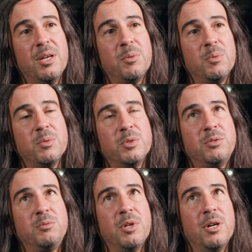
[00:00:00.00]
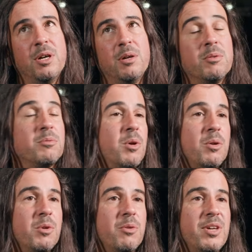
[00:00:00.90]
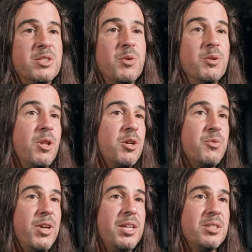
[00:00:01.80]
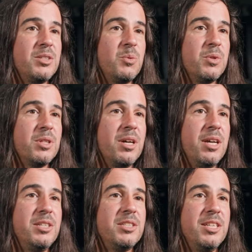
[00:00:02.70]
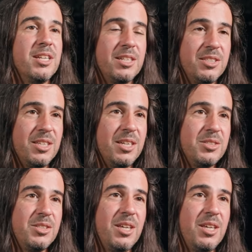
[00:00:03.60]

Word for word: that was uh, a festival in Las Vegas with uh, HD96,